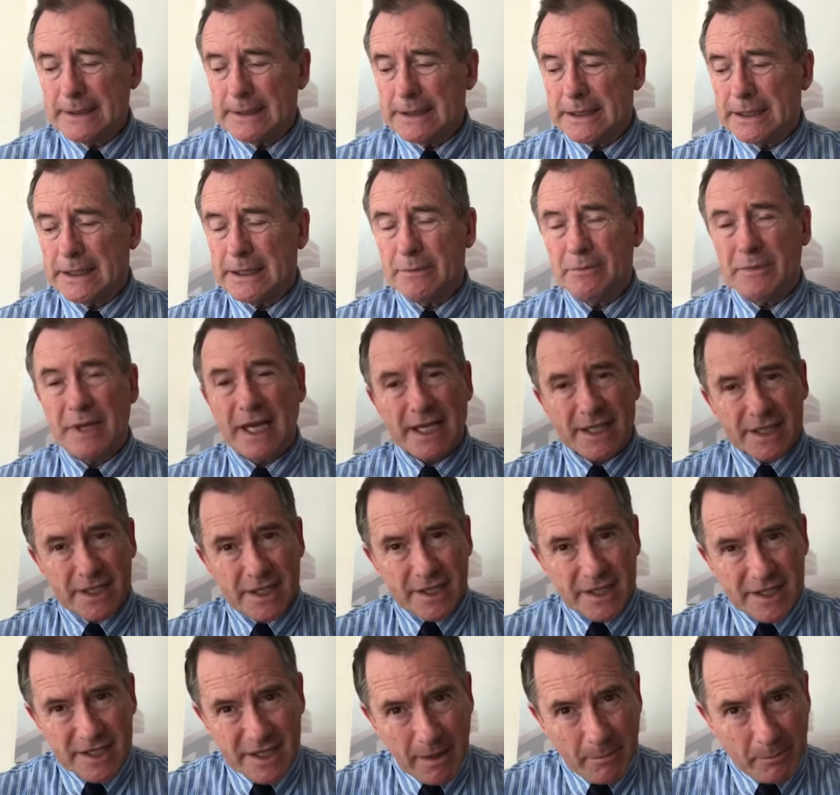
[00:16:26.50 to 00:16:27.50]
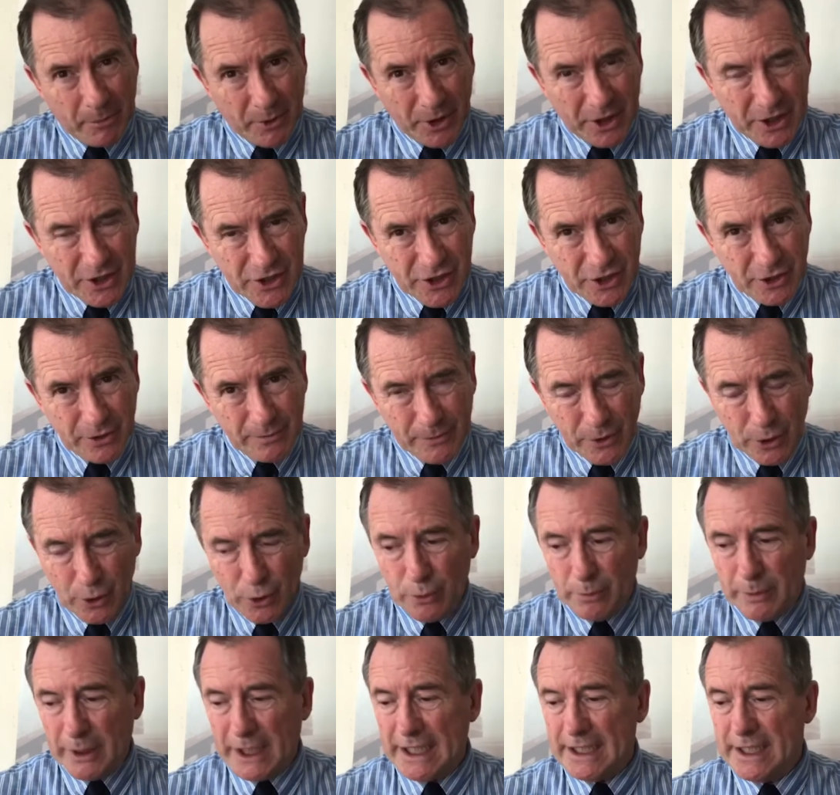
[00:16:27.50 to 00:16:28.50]
Um, that's a separate issue,
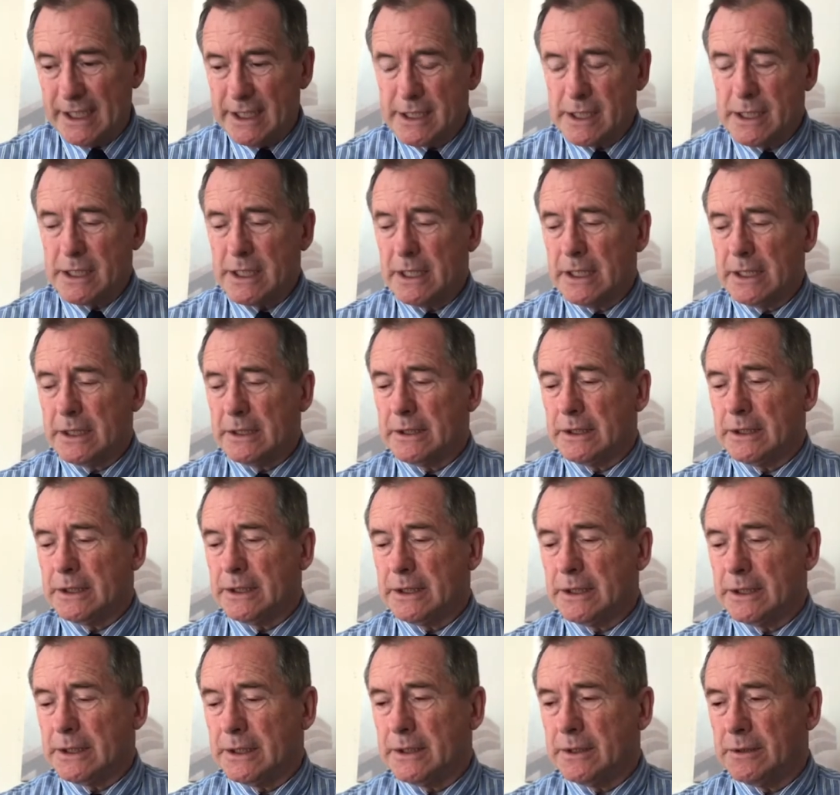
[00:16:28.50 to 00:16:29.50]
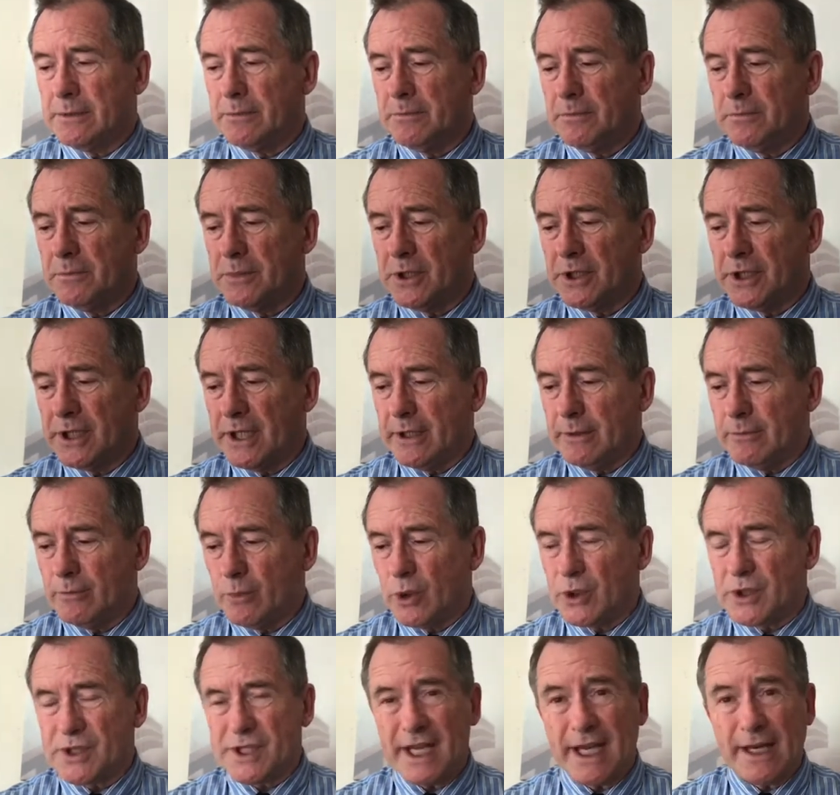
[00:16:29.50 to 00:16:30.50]
who pays, um, but it
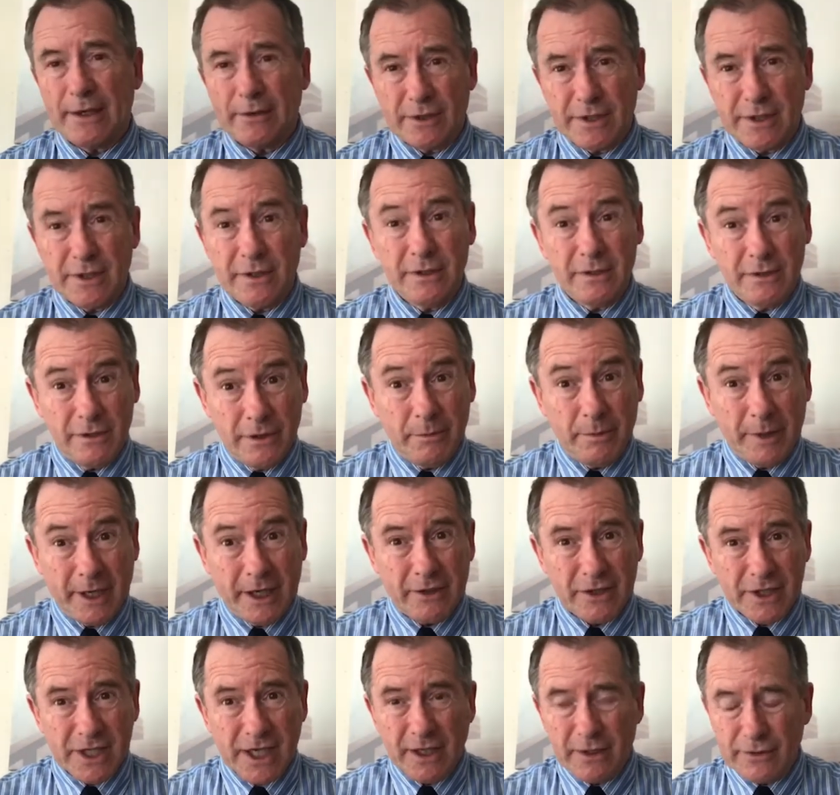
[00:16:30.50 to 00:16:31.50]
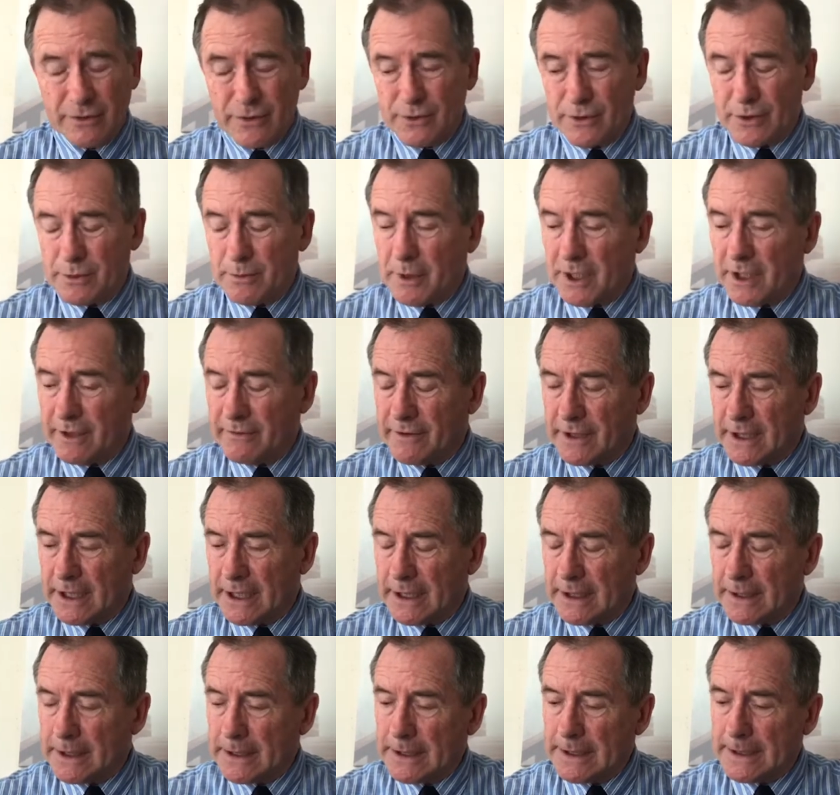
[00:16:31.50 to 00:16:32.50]
was down to the parish council to pay for
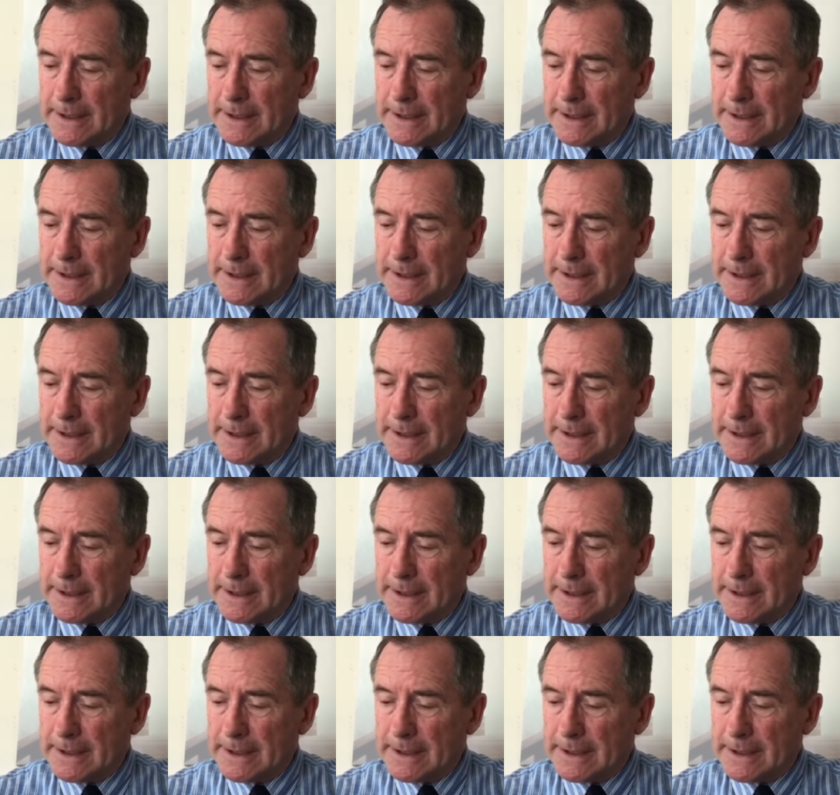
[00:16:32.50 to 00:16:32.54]
that.